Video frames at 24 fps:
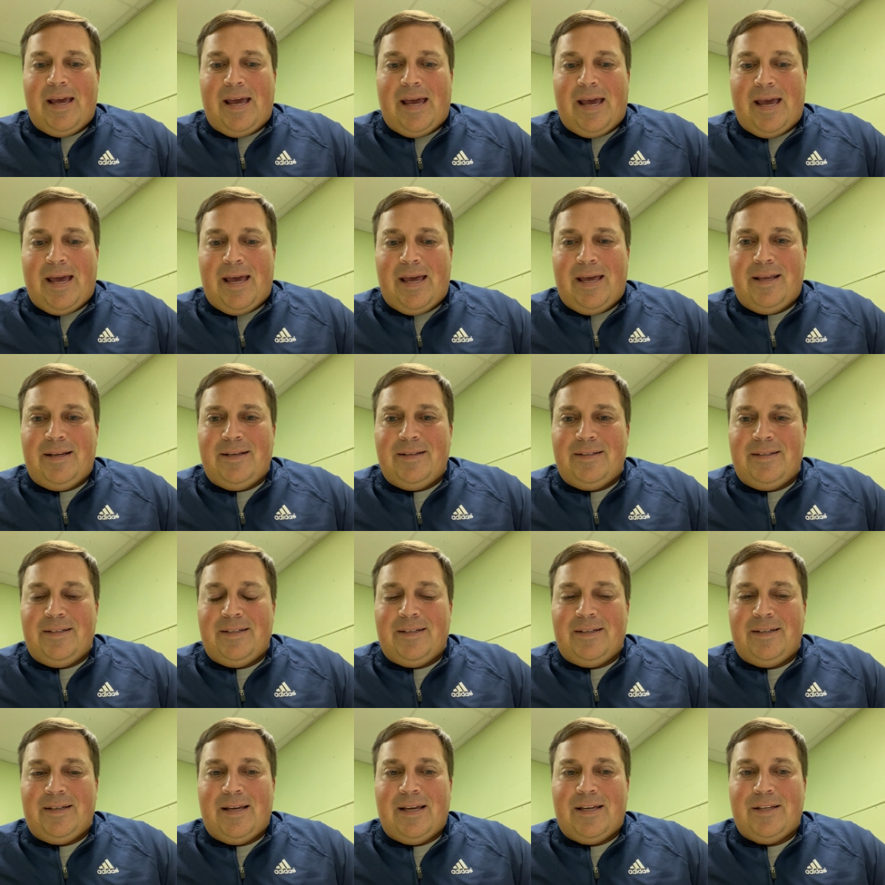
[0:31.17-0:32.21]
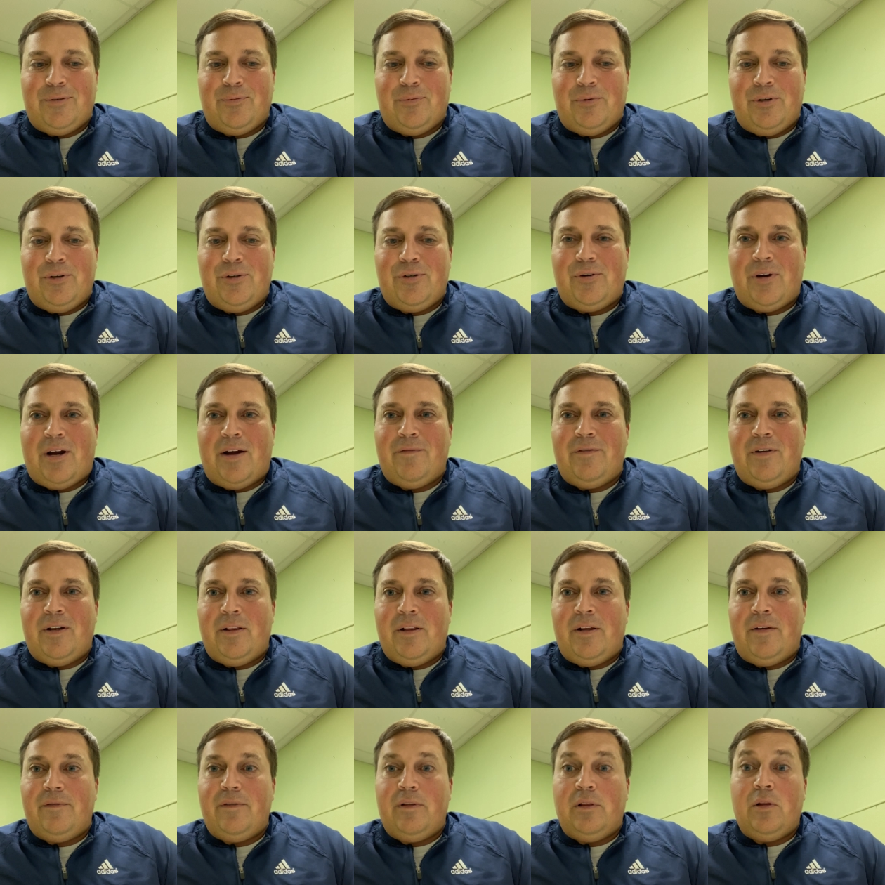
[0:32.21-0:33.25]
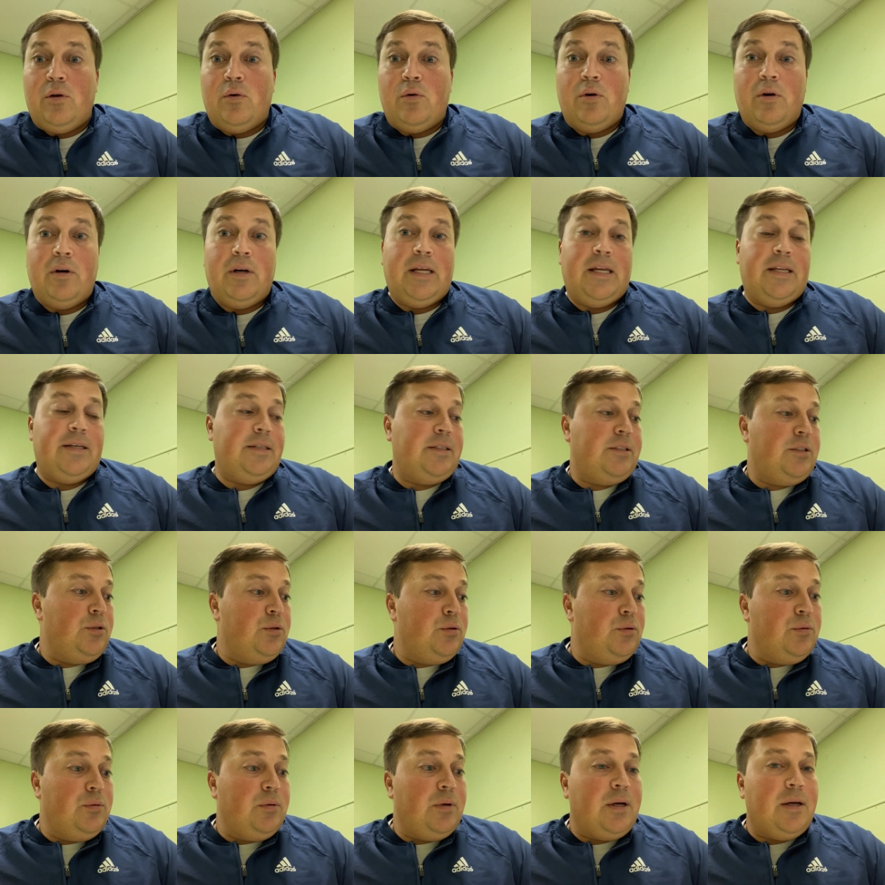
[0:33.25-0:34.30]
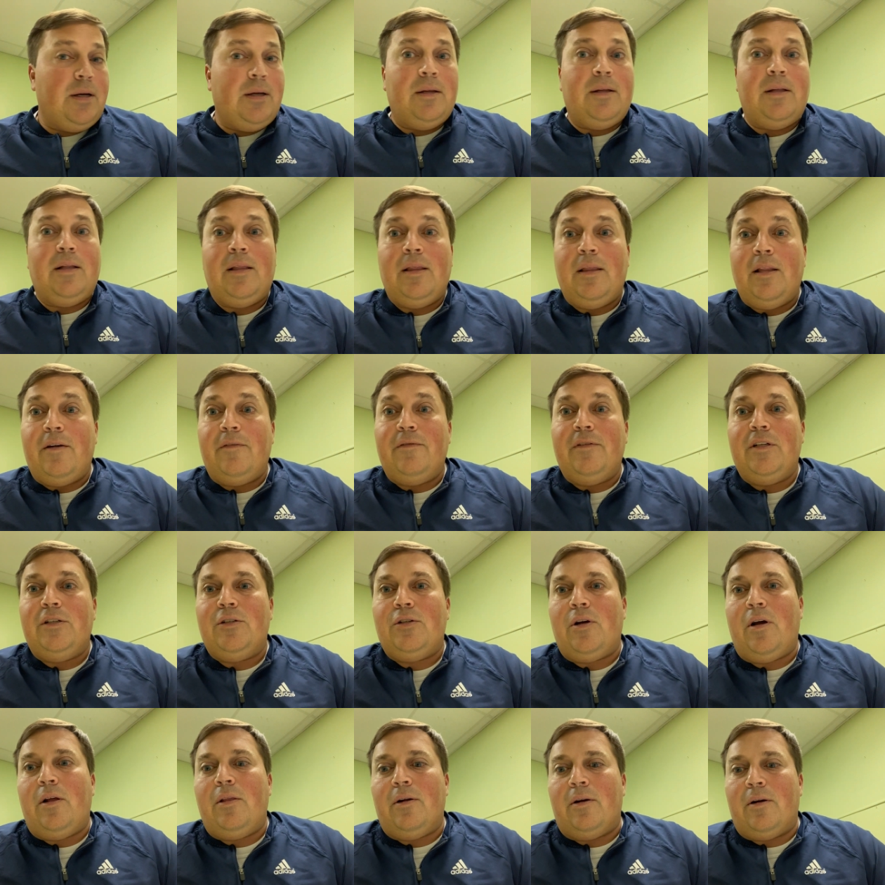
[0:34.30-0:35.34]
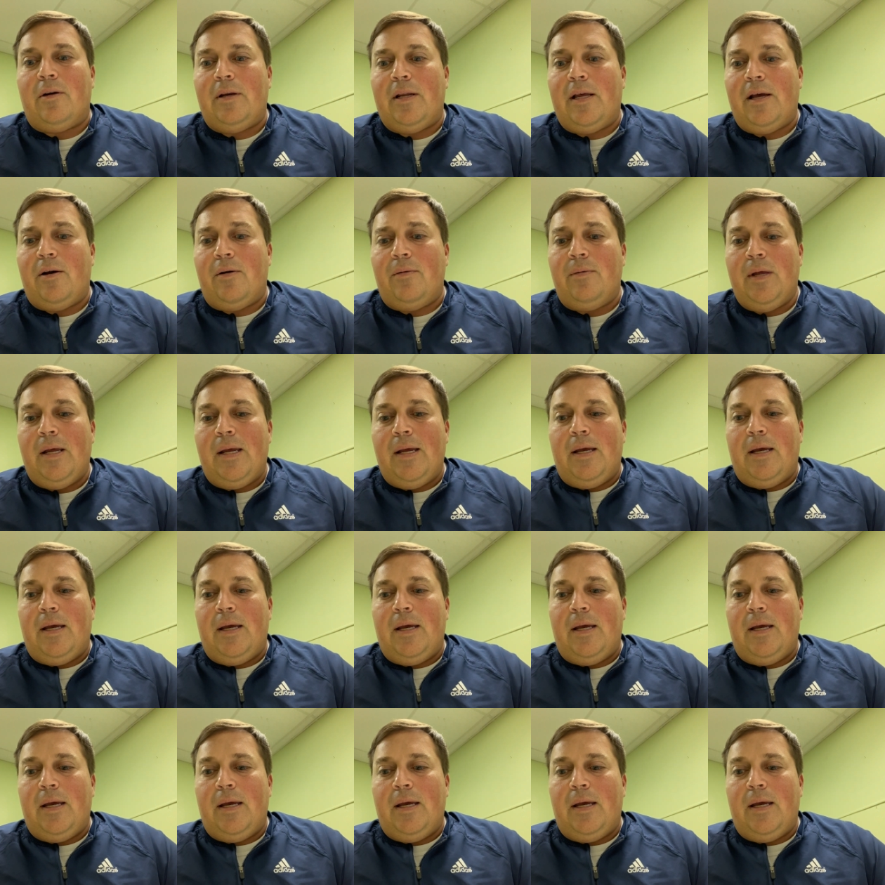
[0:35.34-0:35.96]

and as we're striving to love the Lord and to uh, love each other. Now,